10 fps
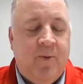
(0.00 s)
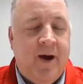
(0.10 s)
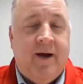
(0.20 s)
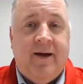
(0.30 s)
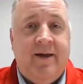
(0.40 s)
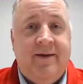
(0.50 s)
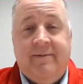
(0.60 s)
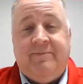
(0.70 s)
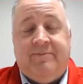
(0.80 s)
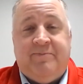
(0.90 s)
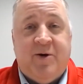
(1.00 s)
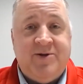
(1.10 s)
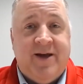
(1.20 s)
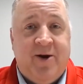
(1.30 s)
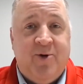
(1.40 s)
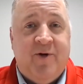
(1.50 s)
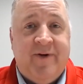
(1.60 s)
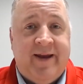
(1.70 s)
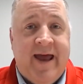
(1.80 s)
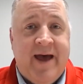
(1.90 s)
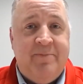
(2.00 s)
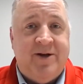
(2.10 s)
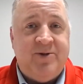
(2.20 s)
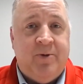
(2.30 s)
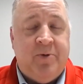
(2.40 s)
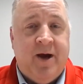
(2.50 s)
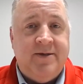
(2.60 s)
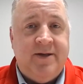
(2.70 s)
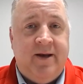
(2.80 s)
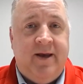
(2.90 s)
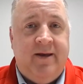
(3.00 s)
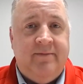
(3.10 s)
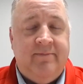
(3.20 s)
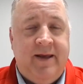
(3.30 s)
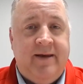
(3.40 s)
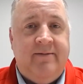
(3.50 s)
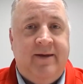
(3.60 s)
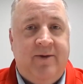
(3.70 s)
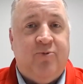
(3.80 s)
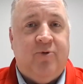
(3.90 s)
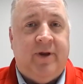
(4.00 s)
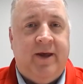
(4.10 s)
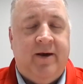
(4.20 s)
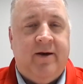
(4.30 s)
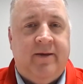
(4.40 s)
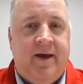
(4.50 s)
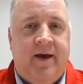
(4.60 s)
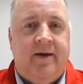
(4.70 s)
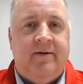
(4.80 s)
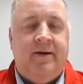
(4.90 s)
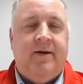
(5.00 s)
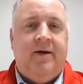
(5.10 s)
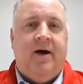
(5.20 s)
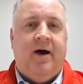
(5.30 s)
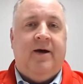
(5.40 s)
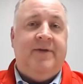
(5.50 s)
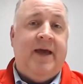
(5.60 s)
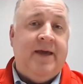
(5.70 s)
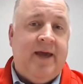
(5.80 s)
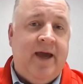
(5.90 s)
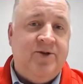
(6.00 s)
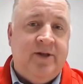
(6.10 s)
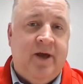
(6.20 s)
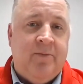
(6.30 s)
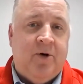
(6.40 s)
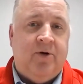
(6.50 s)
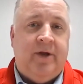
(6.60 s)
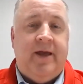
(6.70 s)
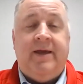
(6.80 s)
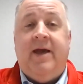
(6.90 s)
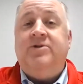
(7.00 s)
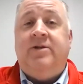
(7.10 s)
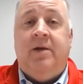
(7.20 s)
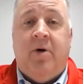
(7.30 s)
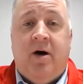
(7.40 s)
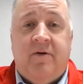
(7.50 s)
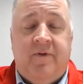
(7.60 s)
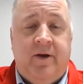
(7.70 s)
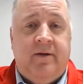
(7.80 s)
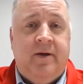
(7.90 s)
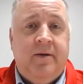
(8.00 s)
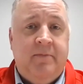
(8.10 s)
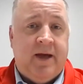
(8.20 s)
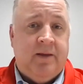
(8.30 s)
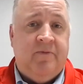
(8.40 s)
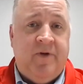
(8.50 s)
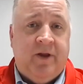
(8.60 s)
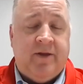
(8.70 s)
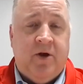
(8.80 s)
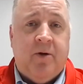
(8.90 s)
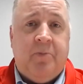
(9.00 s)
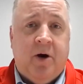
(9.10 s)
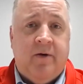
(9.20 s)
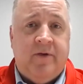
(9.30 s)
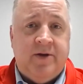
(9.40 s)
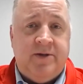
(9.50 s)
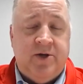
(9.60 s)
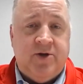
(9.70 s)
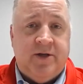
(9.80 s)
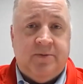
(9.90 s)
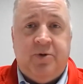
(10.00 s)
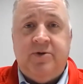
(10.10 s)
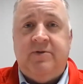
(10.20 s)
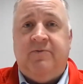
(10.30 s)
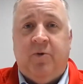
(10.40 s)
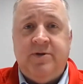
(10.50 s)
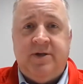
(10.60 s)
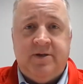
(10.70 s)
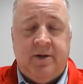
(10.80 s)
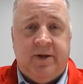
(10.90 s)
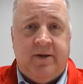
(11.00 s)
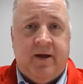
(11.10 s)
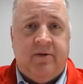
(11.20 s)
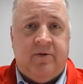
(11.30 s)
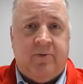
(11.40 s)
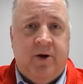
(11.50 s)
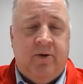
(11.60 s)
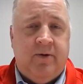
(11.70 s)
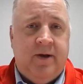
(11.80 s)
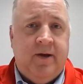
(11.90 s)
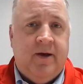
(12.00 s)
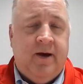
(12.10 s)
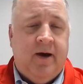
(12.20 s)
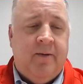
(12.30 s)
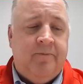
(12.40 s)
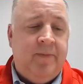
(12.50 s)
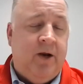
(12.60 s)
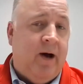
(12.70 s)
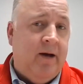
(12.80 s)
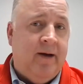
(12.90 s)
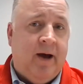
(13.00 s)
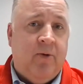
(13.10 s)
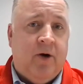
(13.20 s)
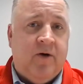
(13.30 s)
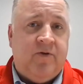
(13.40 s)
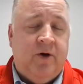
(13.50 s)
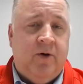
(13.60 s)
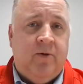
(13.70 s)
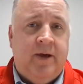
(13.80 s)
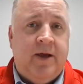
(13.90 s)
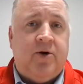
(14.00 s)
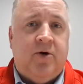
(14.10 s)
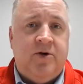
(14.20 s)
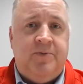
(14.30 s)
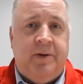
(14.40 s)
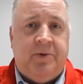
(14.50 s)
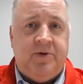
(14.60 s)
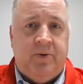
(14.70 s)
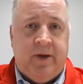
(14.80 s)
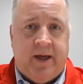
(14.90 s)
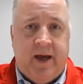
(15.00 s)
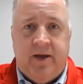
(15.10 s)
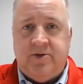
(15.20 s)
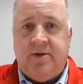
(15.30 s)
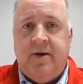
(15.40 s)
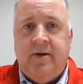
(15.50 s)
Well, I personally, I don't know if I can add much to what Brian said. He really hit it on the head. I think engaging them early, engaging them often, making them feel like they're a part of the decision as opposed to forcing something down their throat. I would also encourage people to engage